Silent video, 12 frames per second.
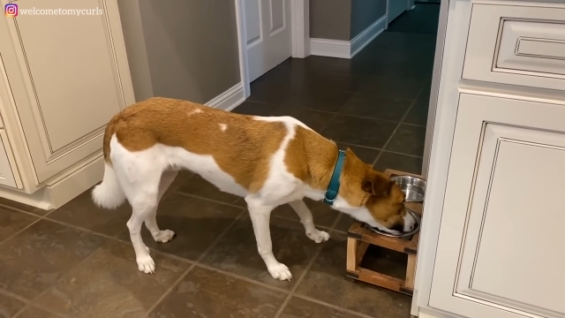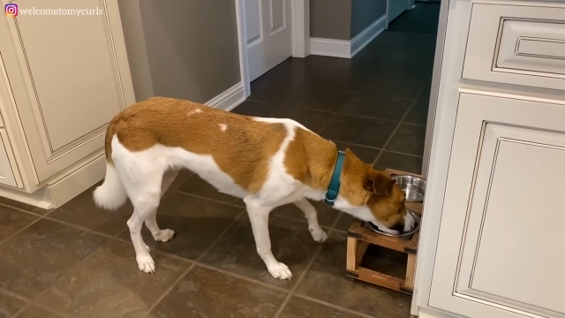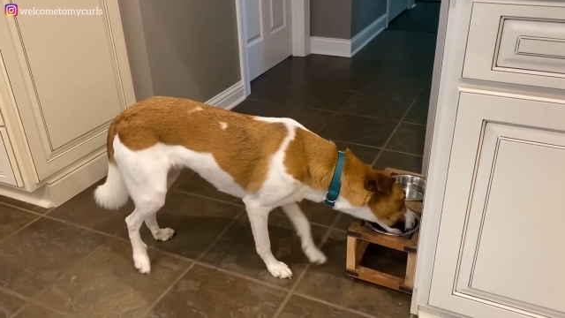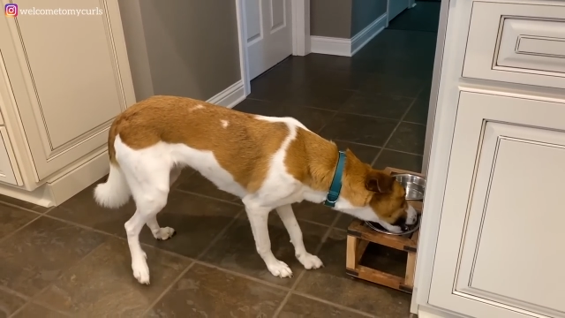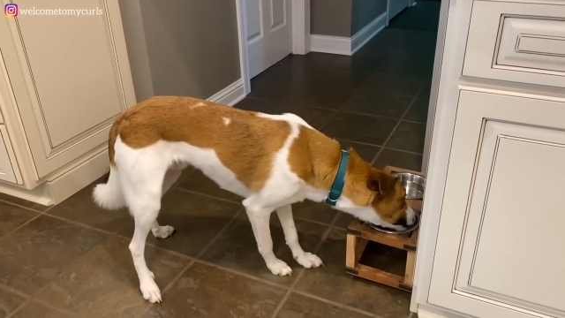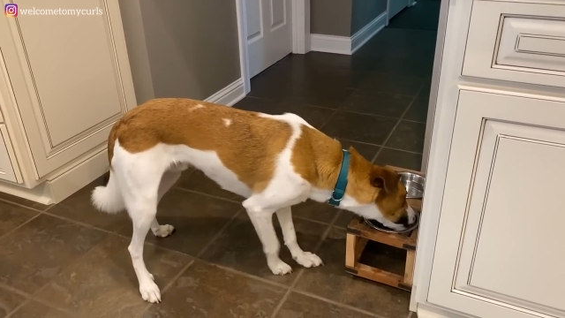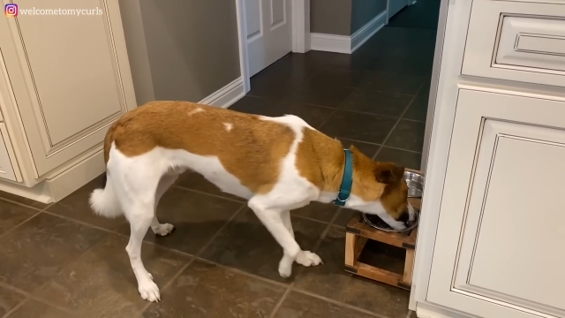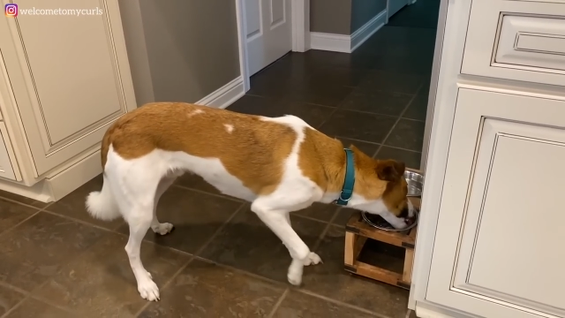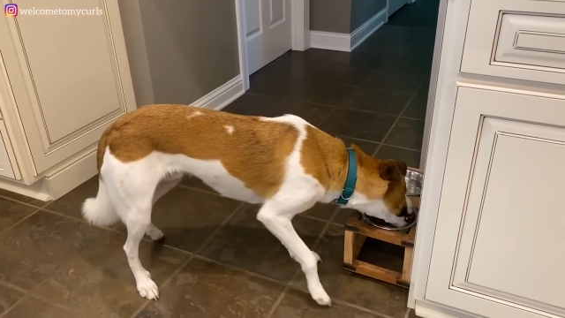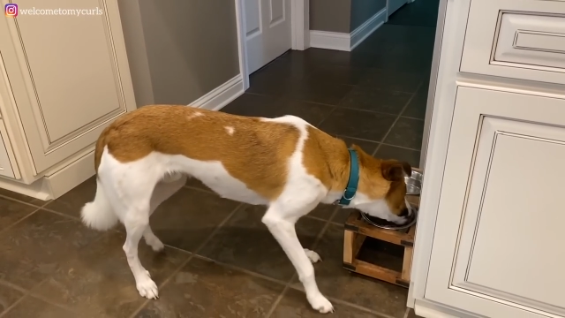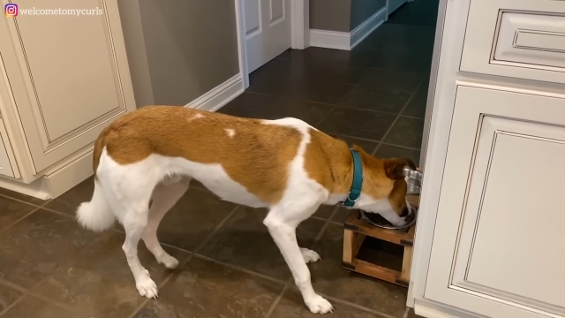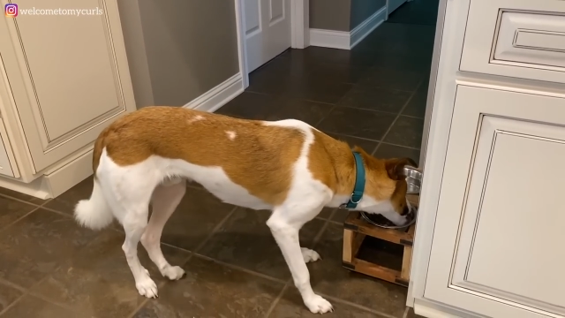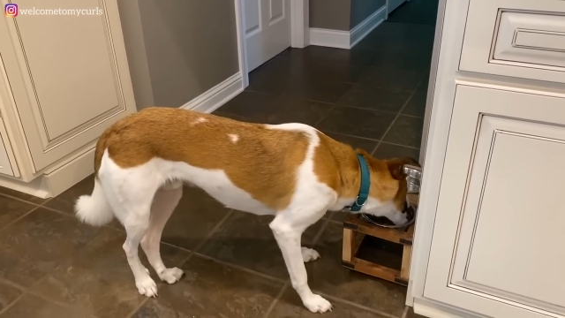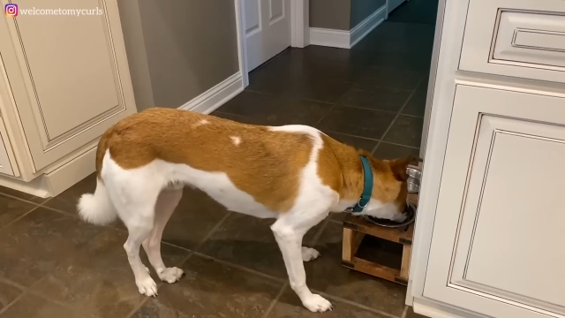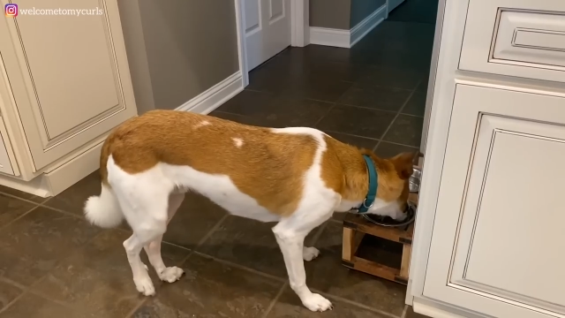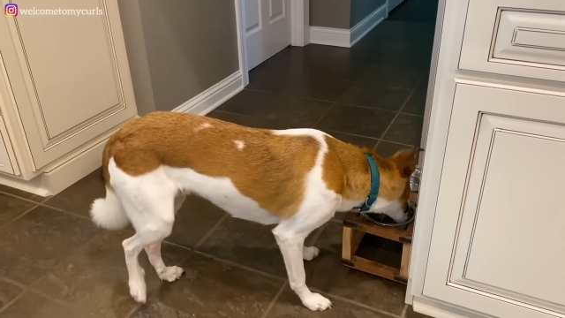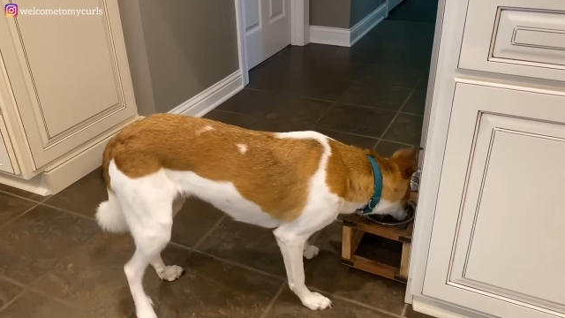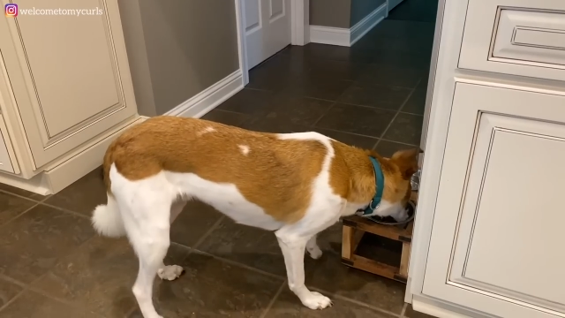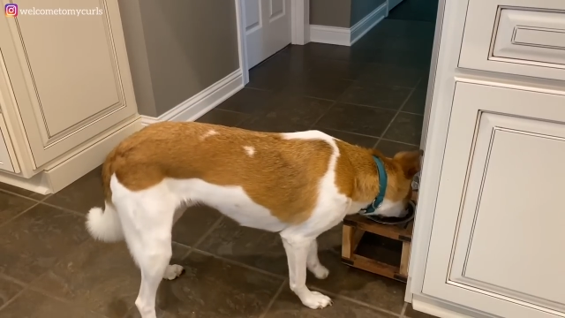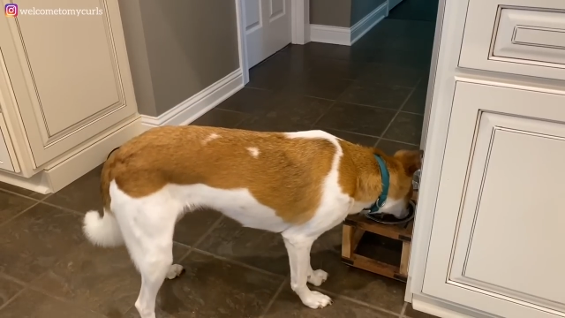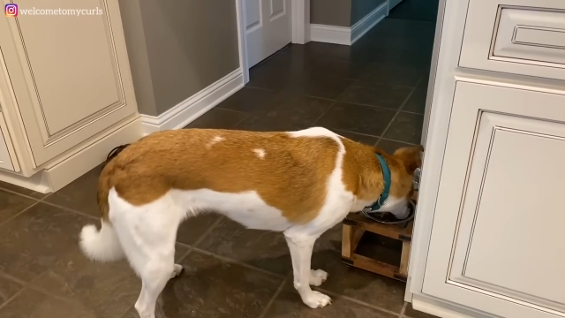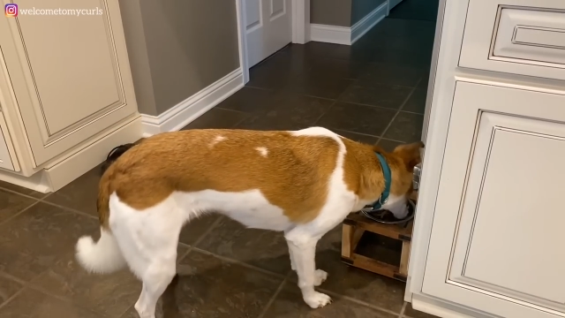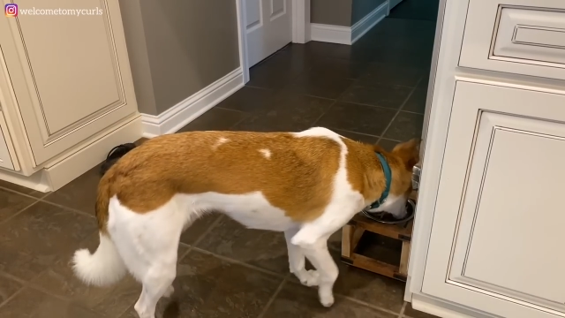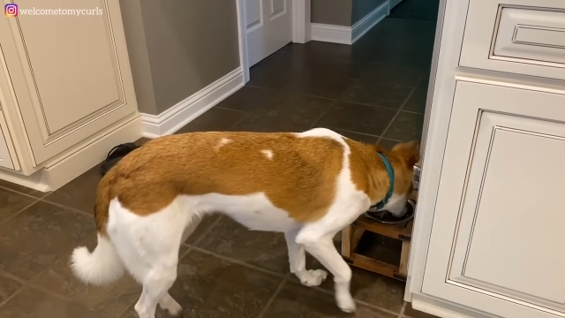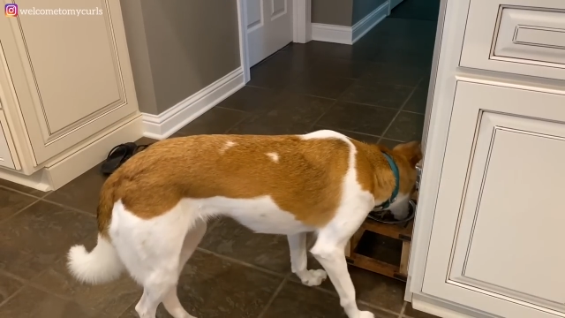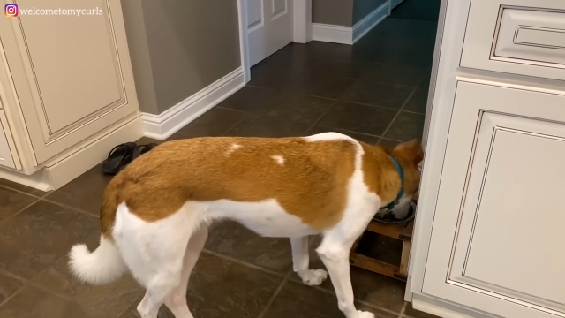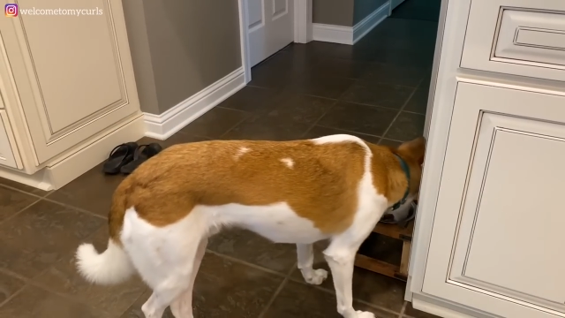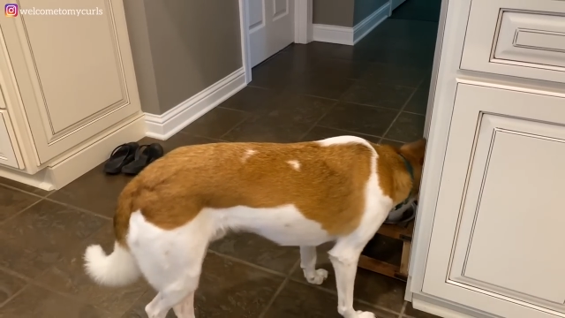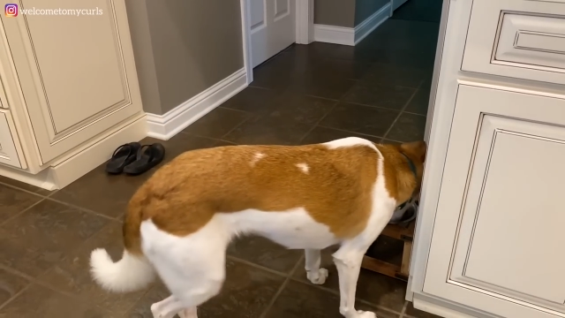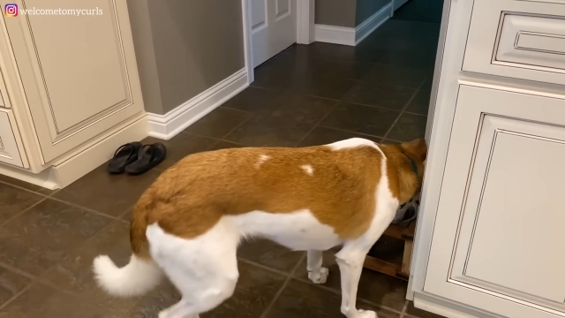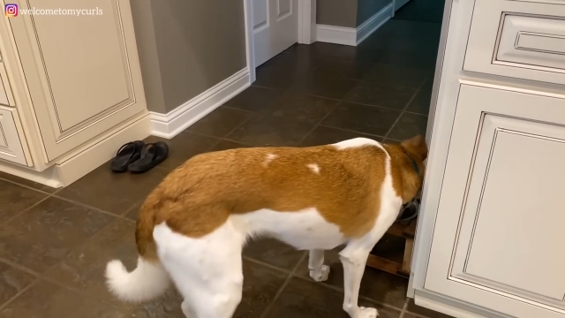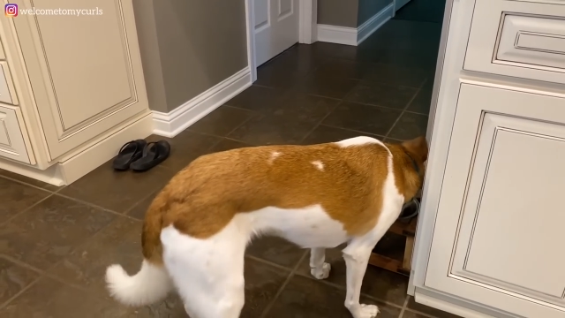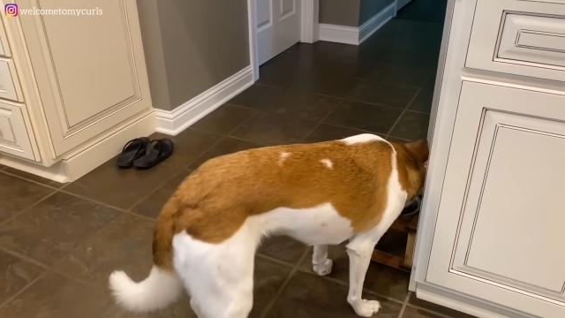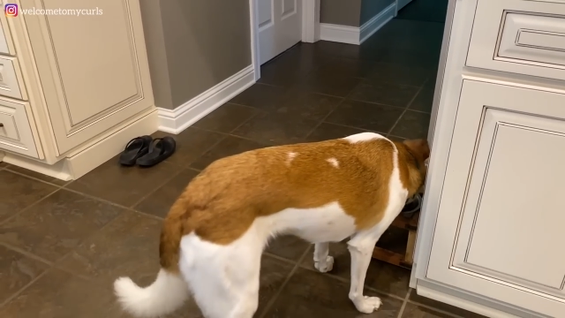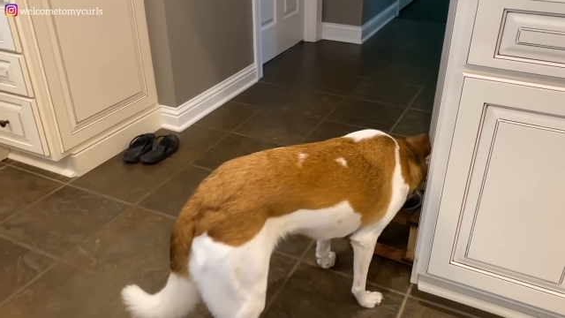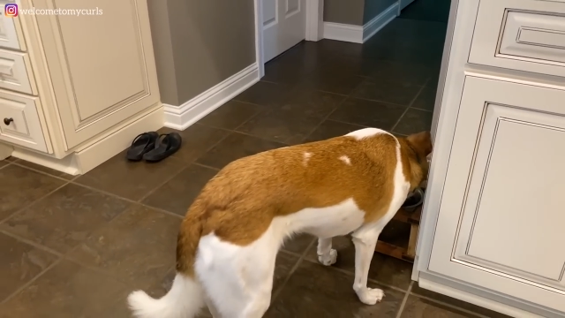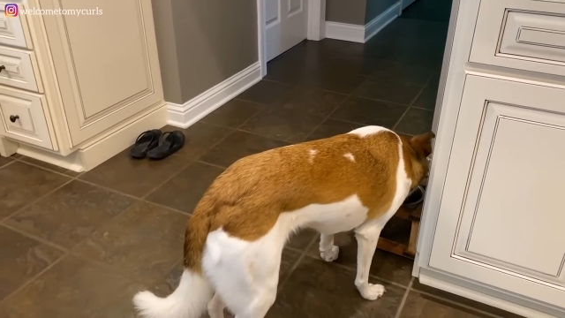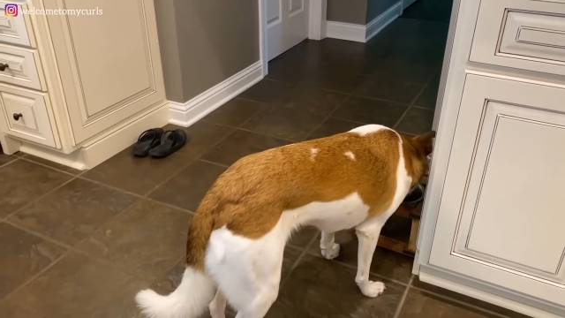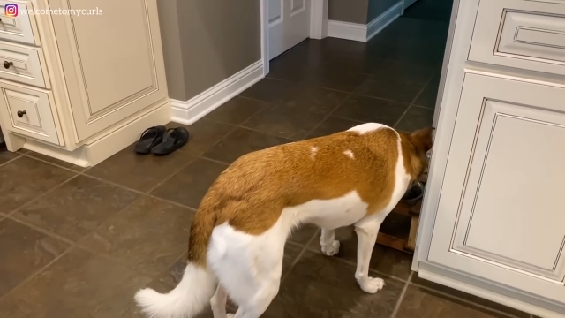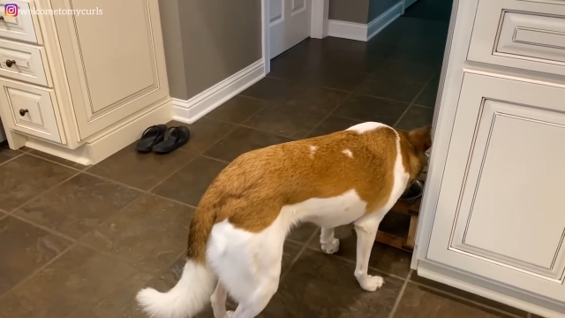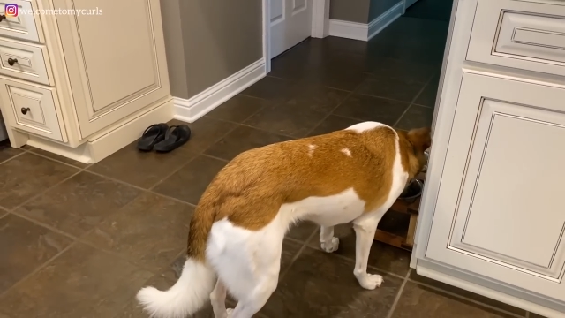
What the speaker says: (no speaker visible)